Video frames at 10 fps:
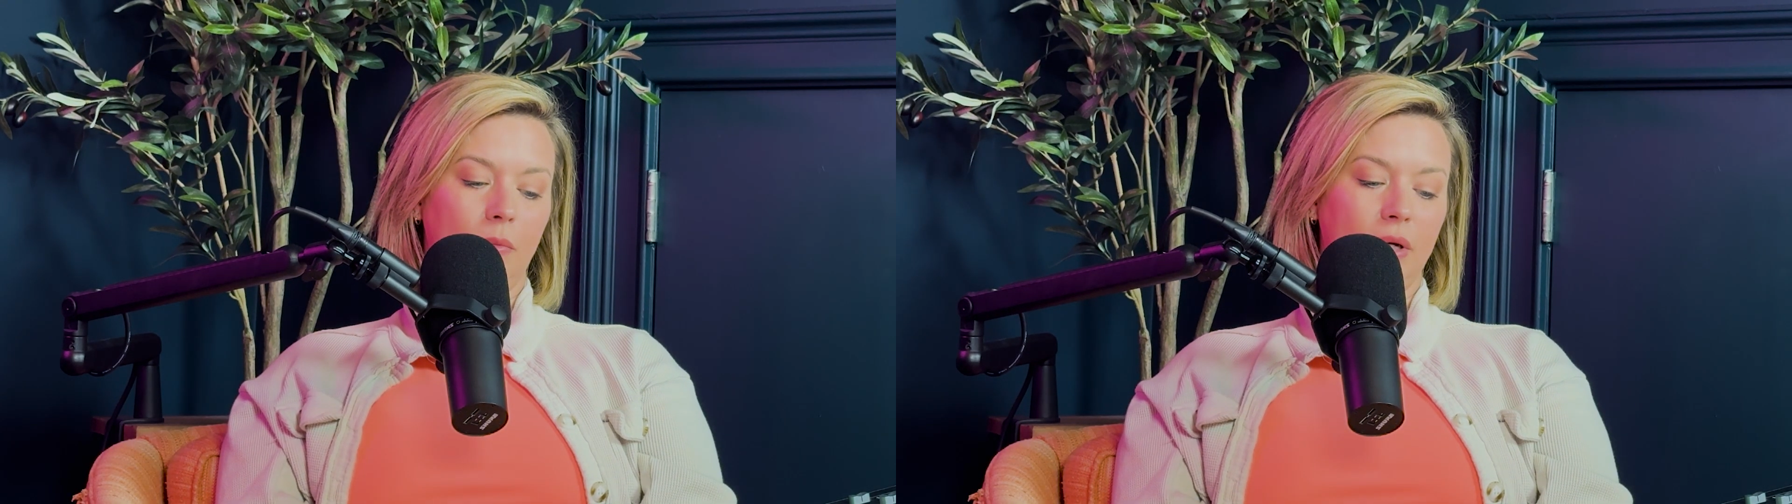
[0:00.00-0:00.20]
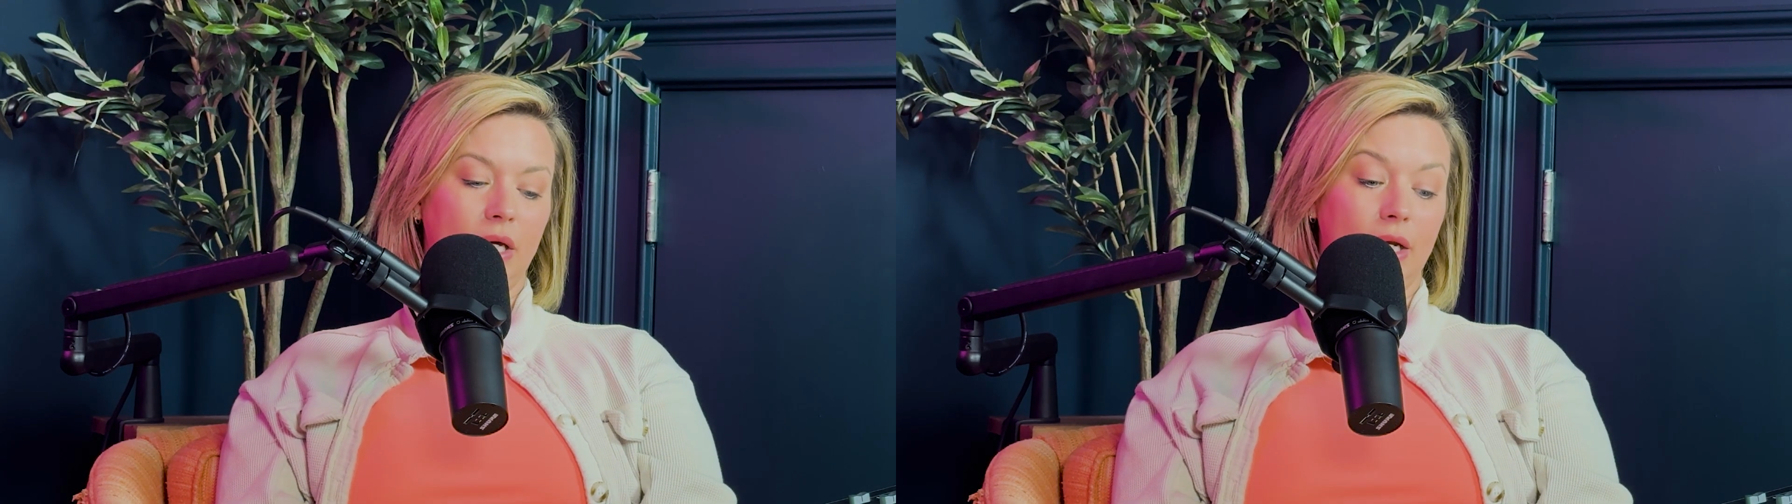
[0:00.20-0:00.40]

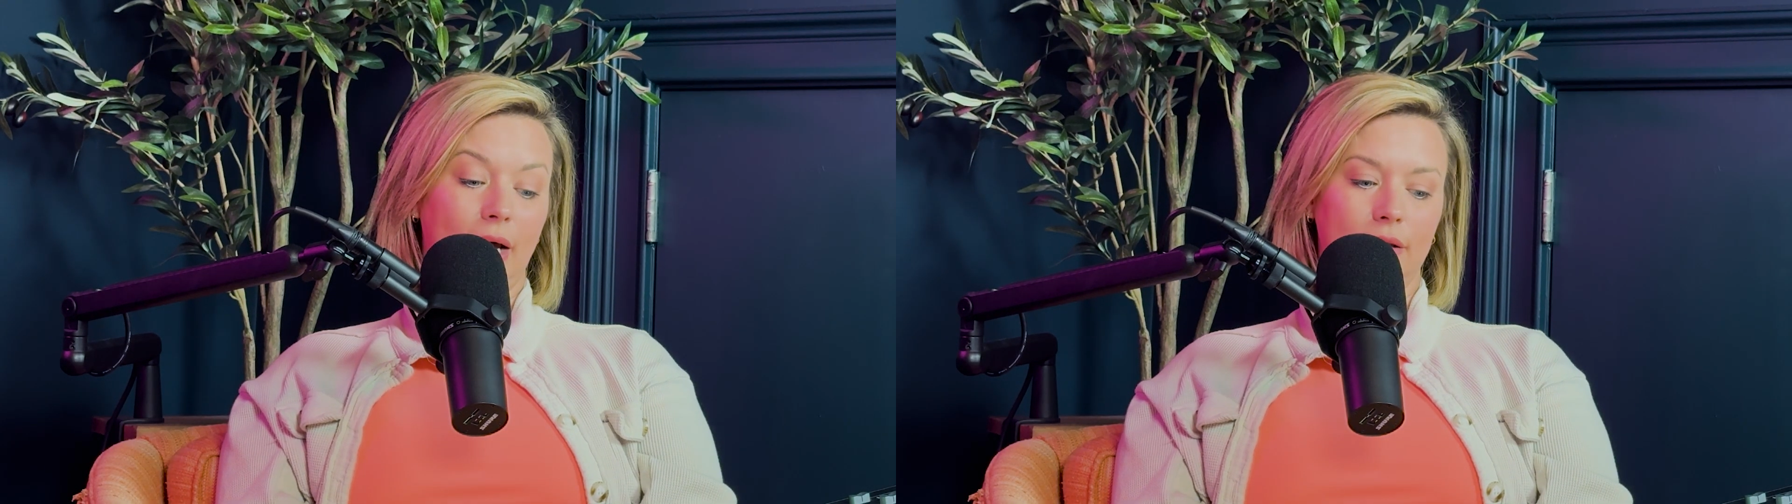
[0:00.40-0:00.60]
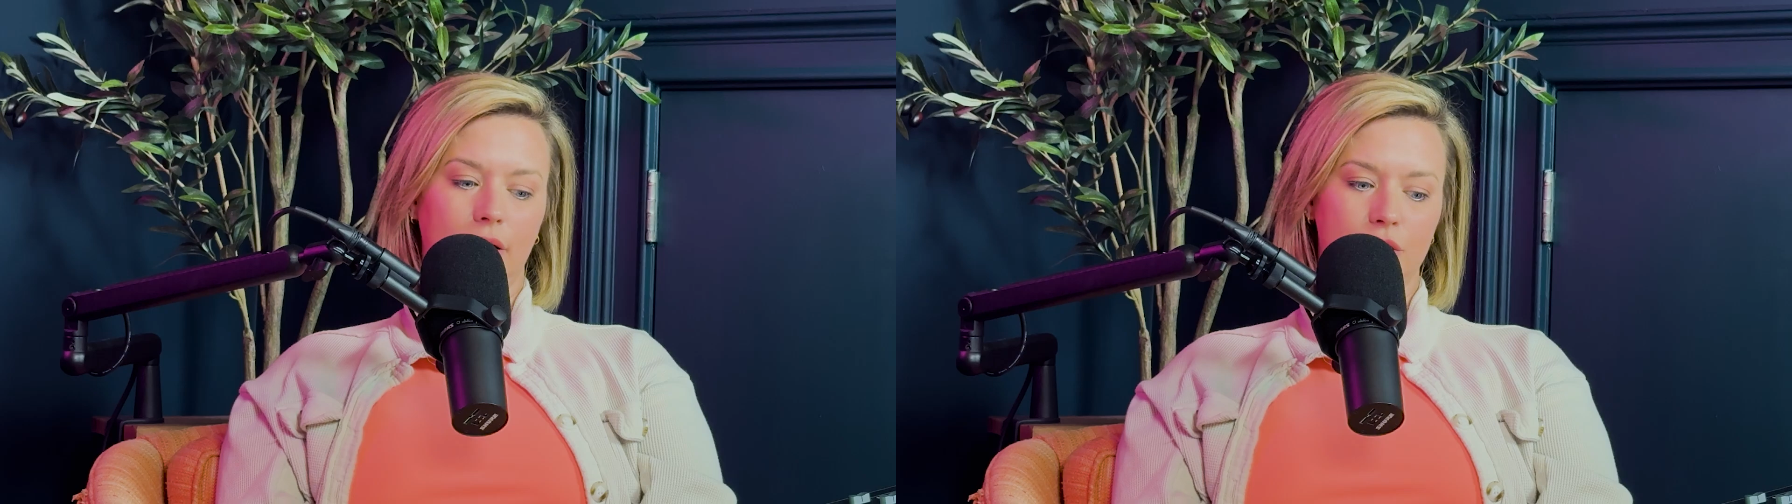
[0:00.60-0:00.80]
He
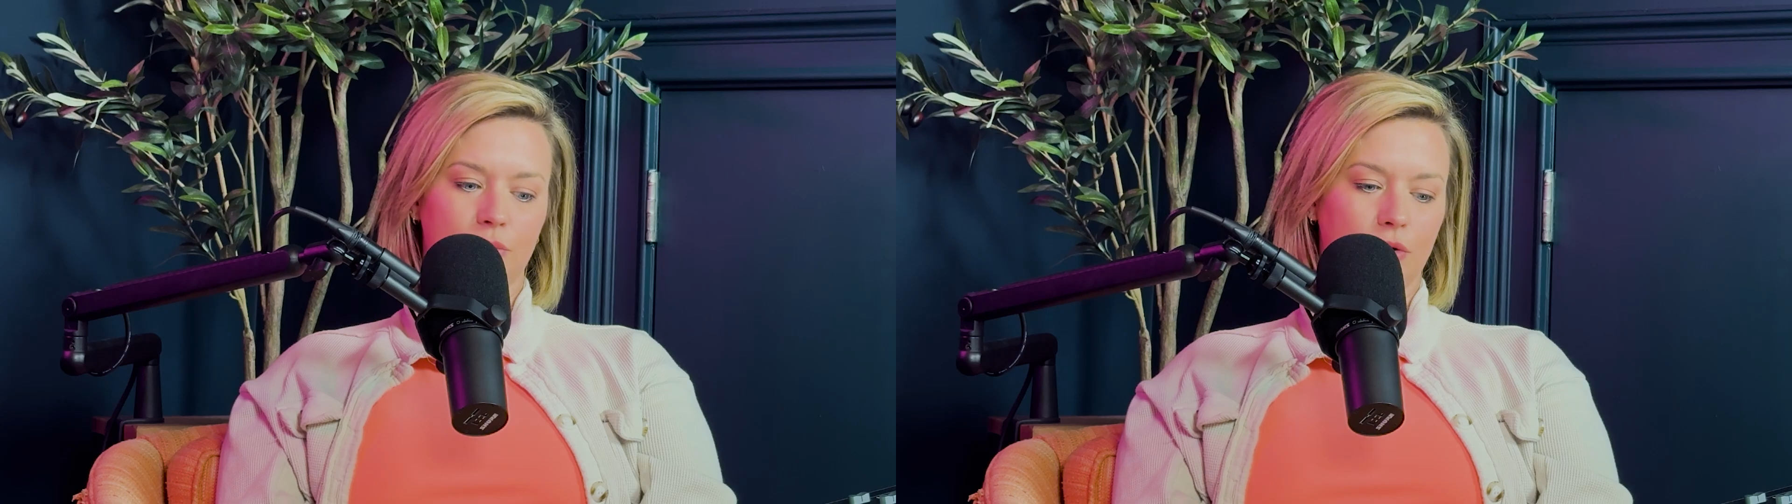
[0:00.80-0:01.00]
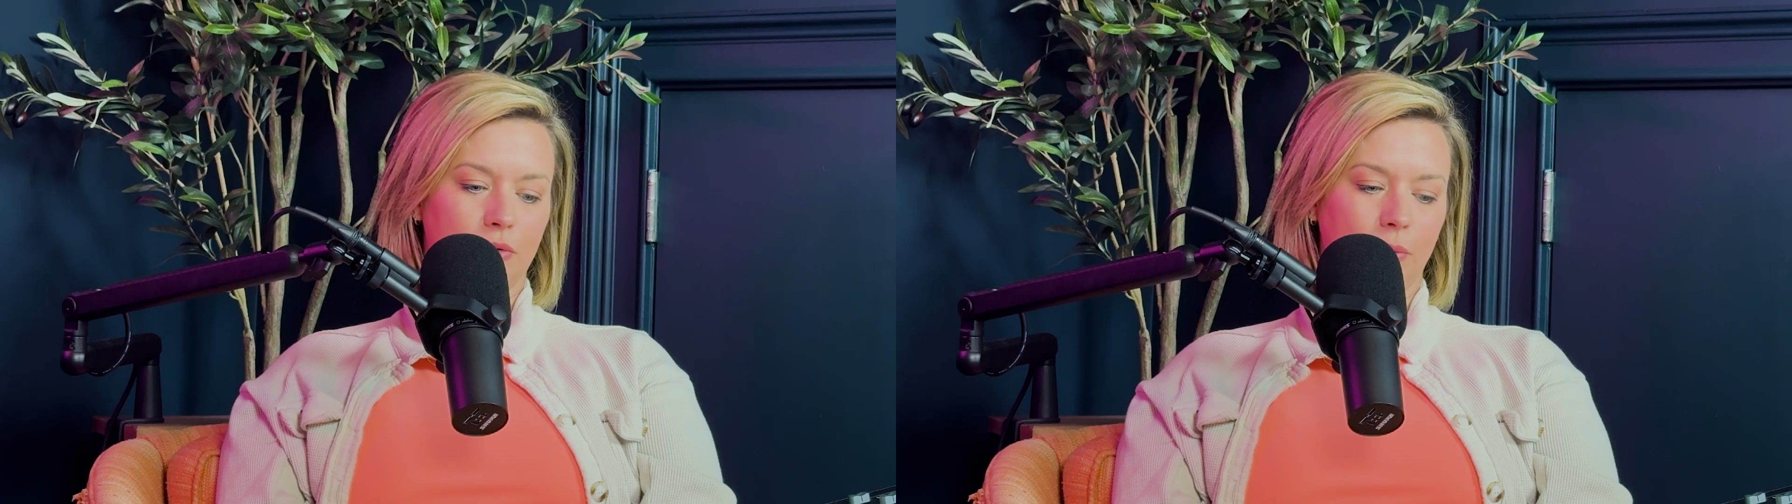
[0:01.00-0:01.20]
had lunch with her the